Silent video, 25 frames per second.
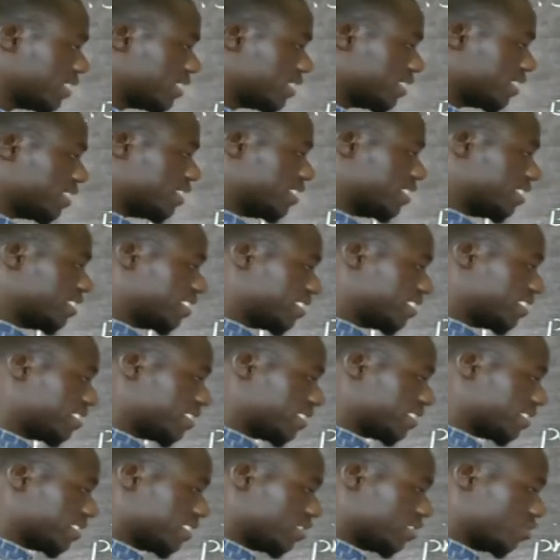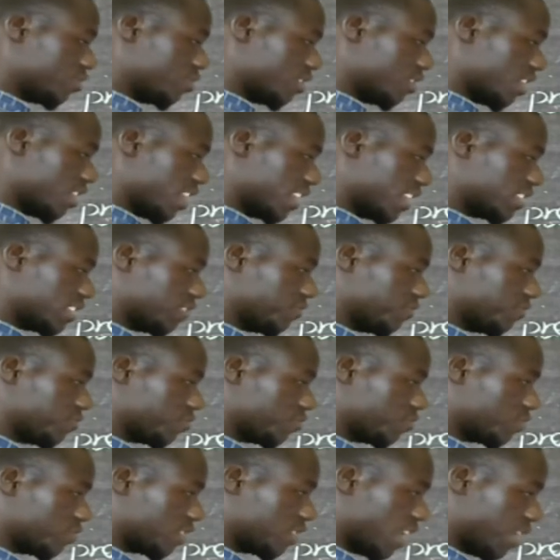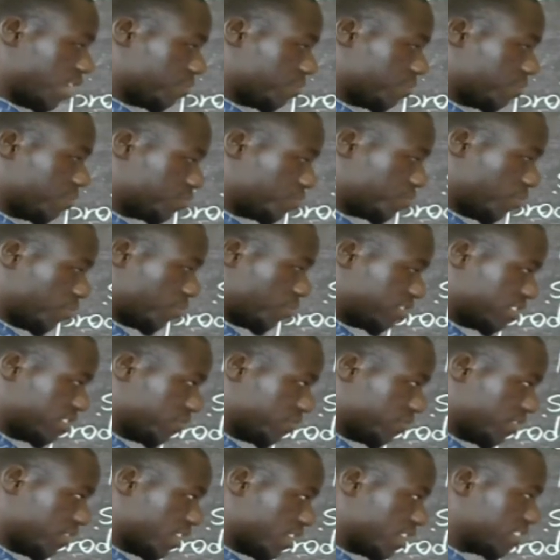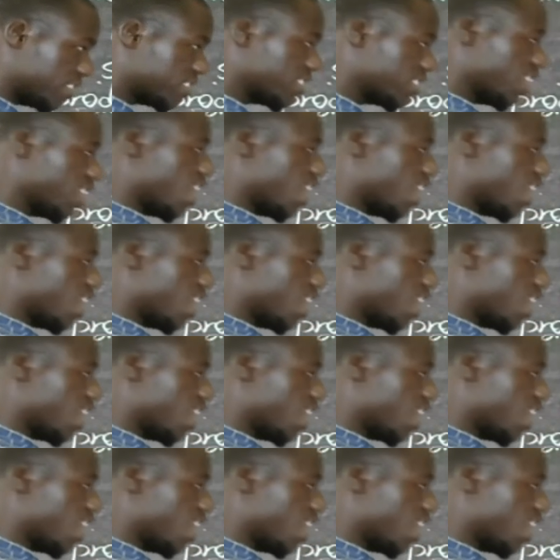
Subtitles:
this negative 2 times positive x,